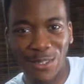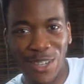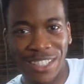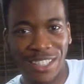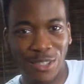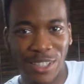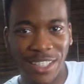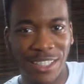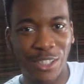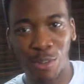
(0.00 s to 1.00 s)
wet
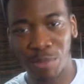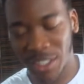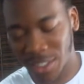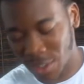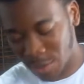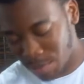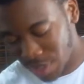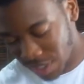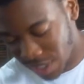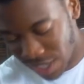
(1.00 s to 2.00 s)
ingredients all blended up,
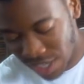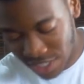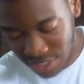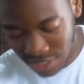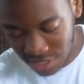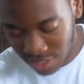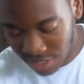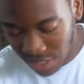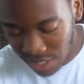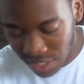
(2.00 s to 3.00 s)
and
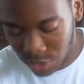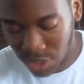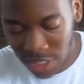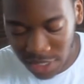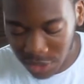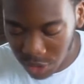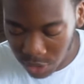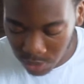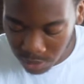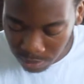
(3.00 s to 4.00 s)
actually had
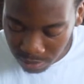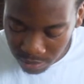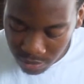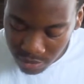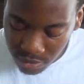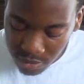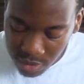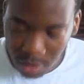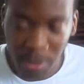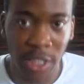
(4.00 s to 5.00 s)
to
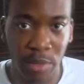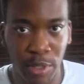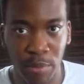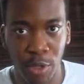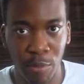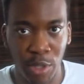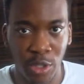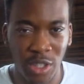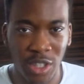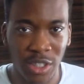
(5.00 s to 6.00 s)
add a bit more
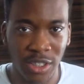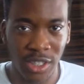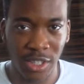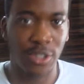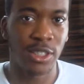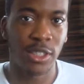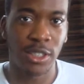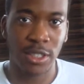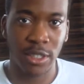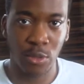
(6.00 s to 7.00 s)
milk because the
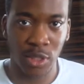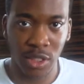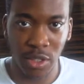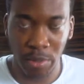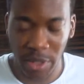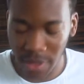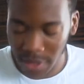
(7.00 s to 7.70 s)
consistency was still a bit